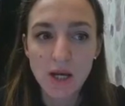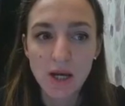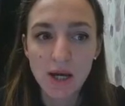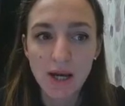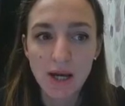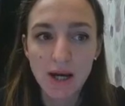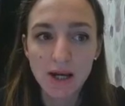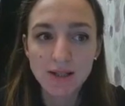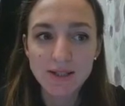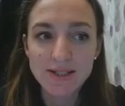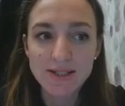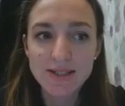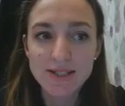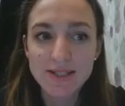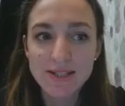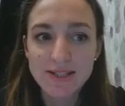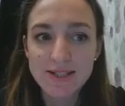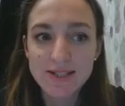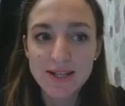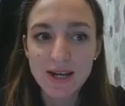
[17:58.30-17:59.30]
and it
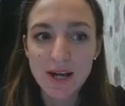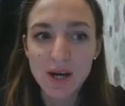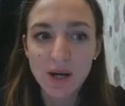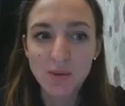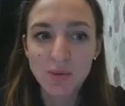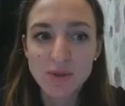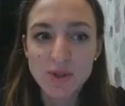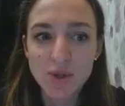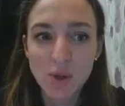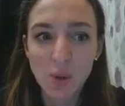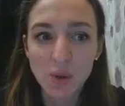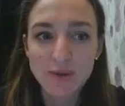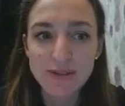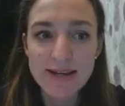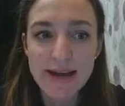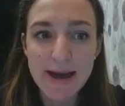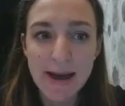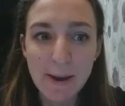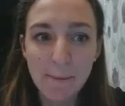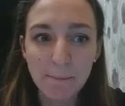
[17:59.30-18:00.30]
is uh, Gvidon
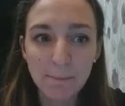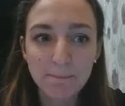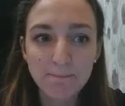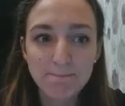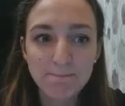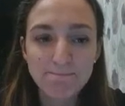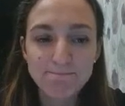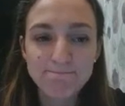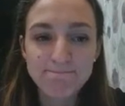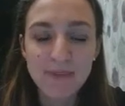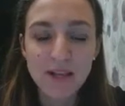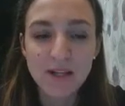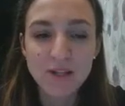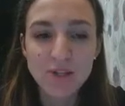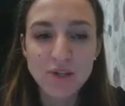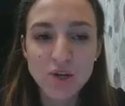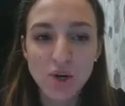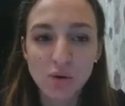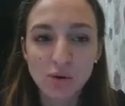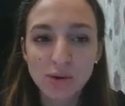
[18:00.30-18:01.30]
Dam.
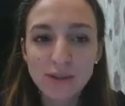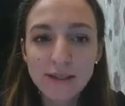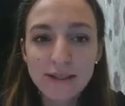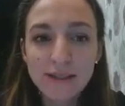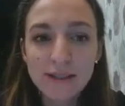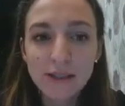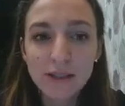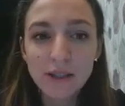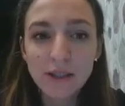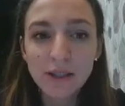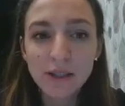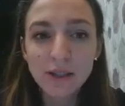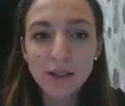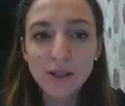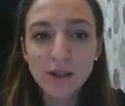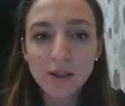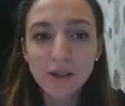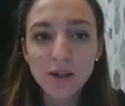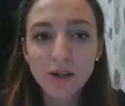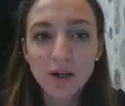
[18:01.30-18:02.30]

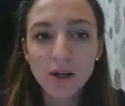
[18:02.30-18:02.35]
Cholica